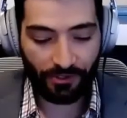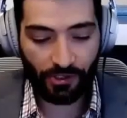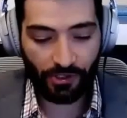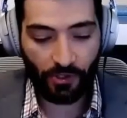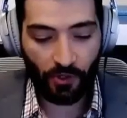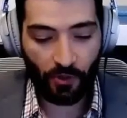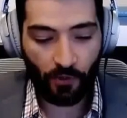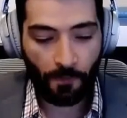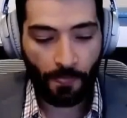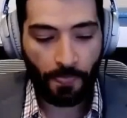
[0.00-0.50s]

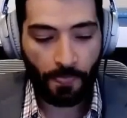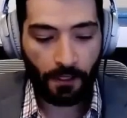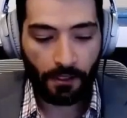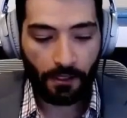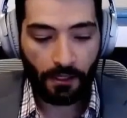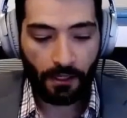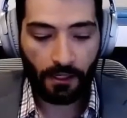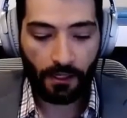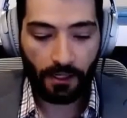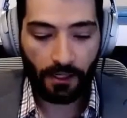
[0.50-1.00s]
So
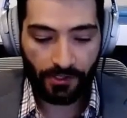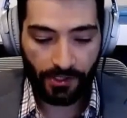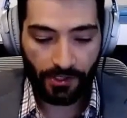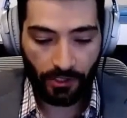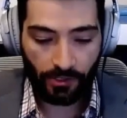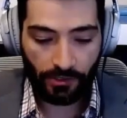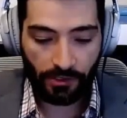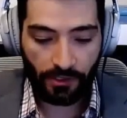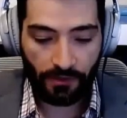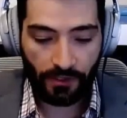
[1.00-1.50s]

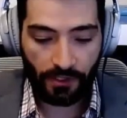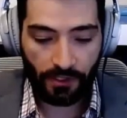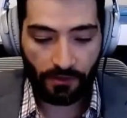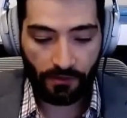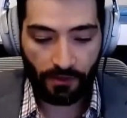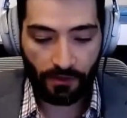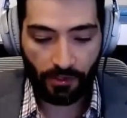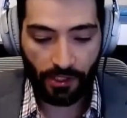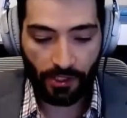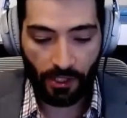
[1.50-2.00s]
essentially
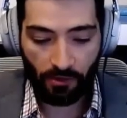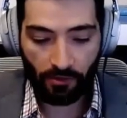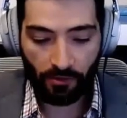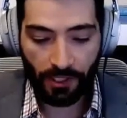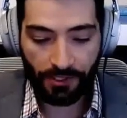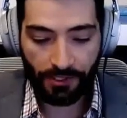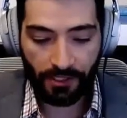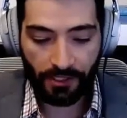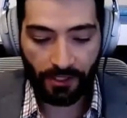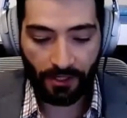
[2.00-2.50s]
the general
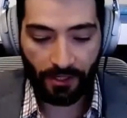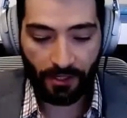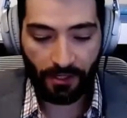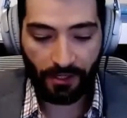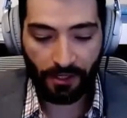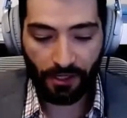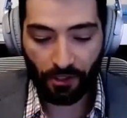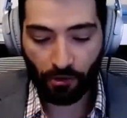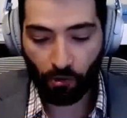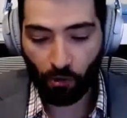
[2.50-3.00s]
idea,
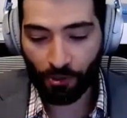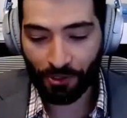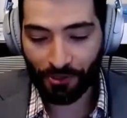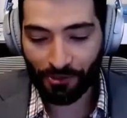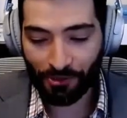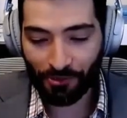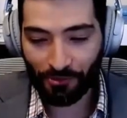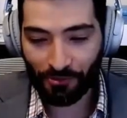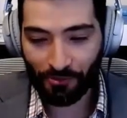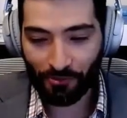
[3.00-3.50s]
according
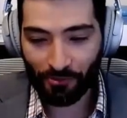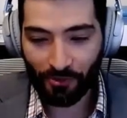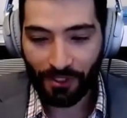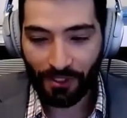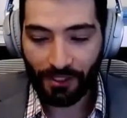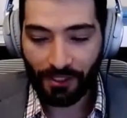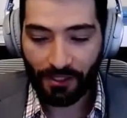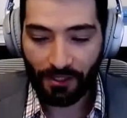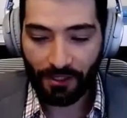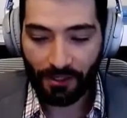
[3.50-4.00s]
to
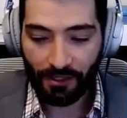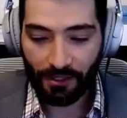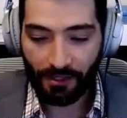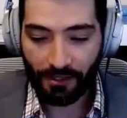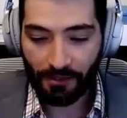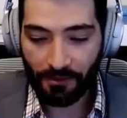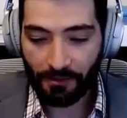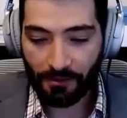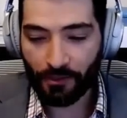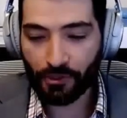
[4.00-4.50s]

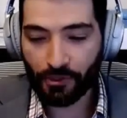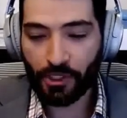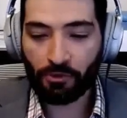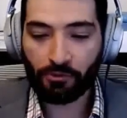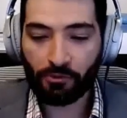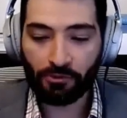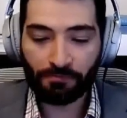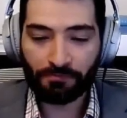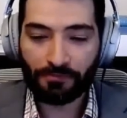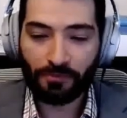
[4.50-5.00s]
the
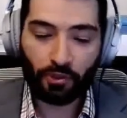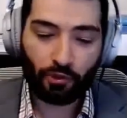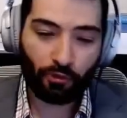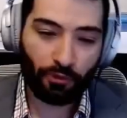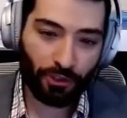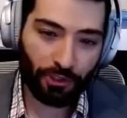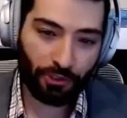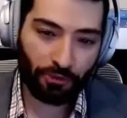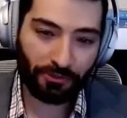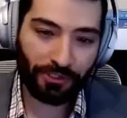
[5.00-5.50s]
general
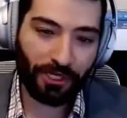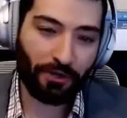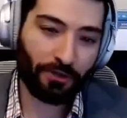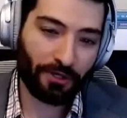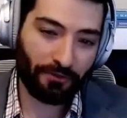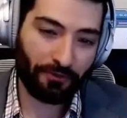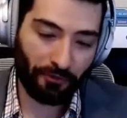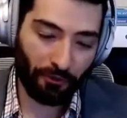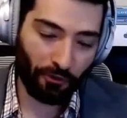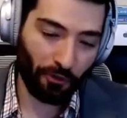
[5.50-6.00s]
traditional
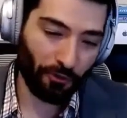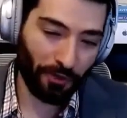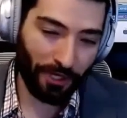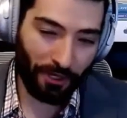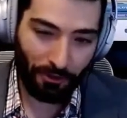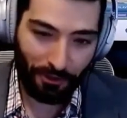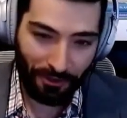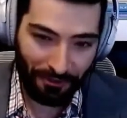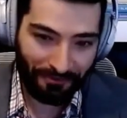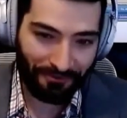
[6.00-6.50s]
narrative, although
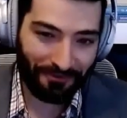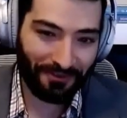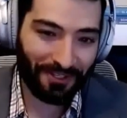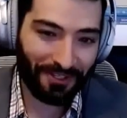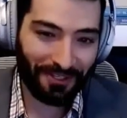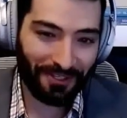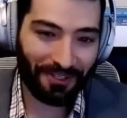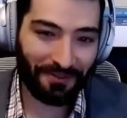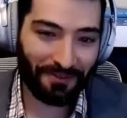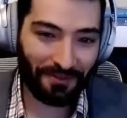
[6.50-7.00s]
narrative
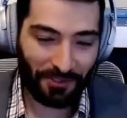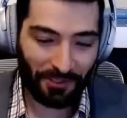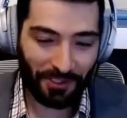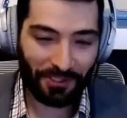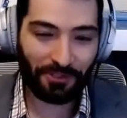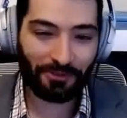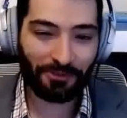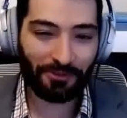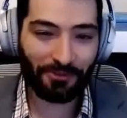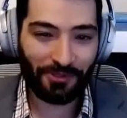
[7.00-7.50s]
in the
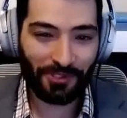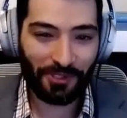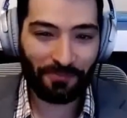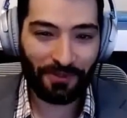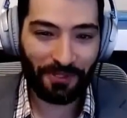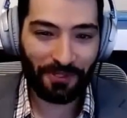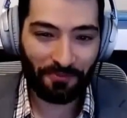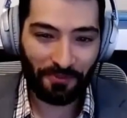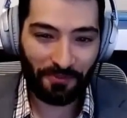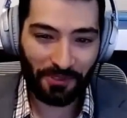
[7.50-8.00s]
singular is a
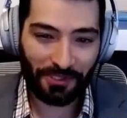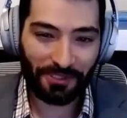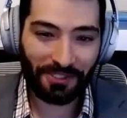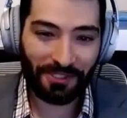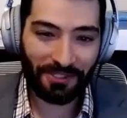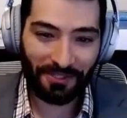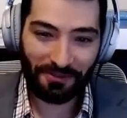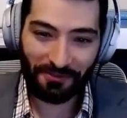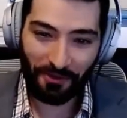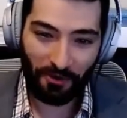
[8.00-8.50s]
bit
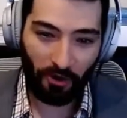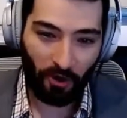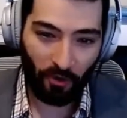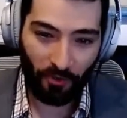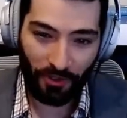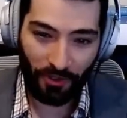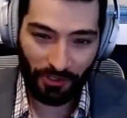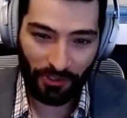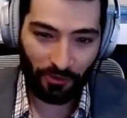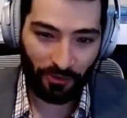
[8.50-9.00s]
misleading, there are
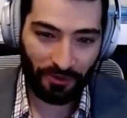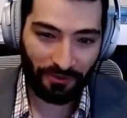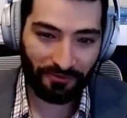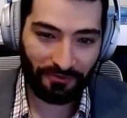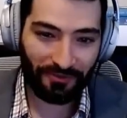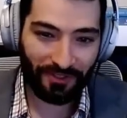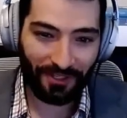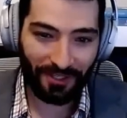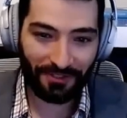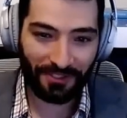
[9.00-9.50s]
always sort
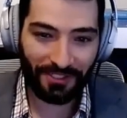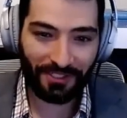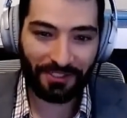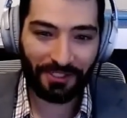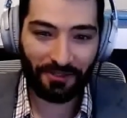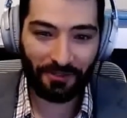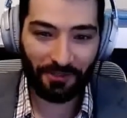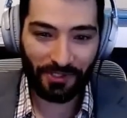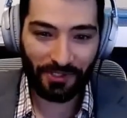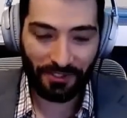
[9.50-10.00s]
of
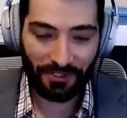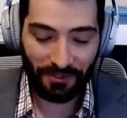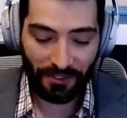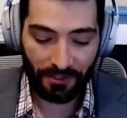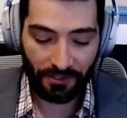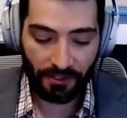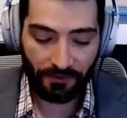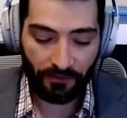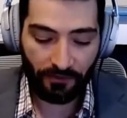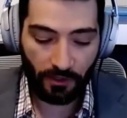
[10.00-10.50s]
details that
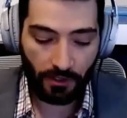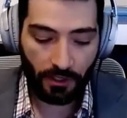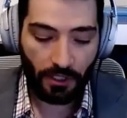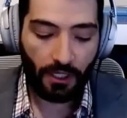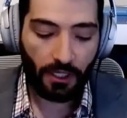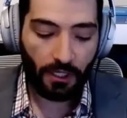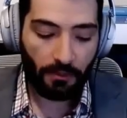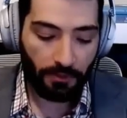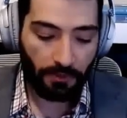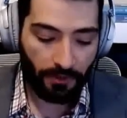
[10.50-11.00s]
differ,
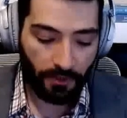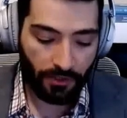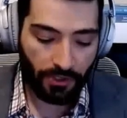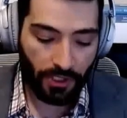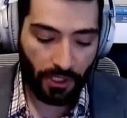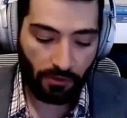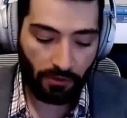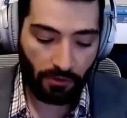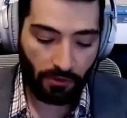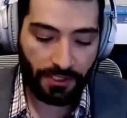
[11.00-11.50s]
but the
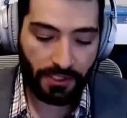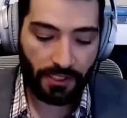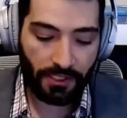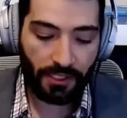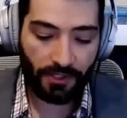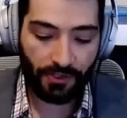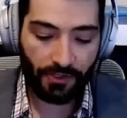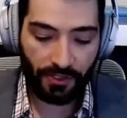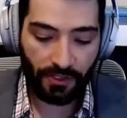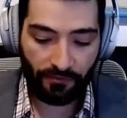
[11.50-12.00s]
general idea
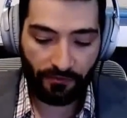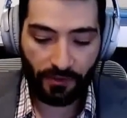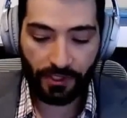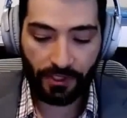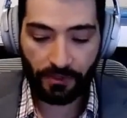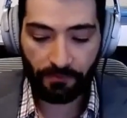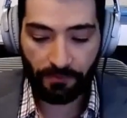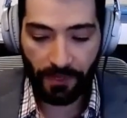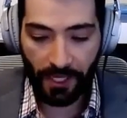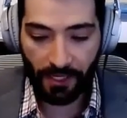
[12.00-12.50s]
is different
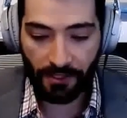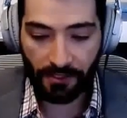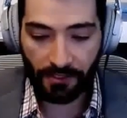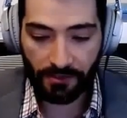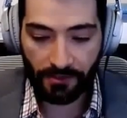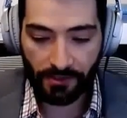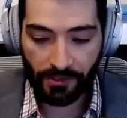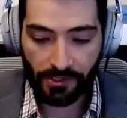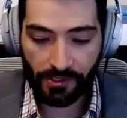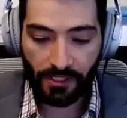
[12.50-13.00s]

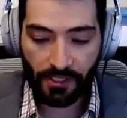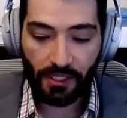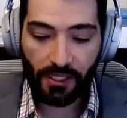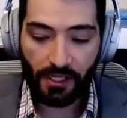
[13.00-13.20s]
companions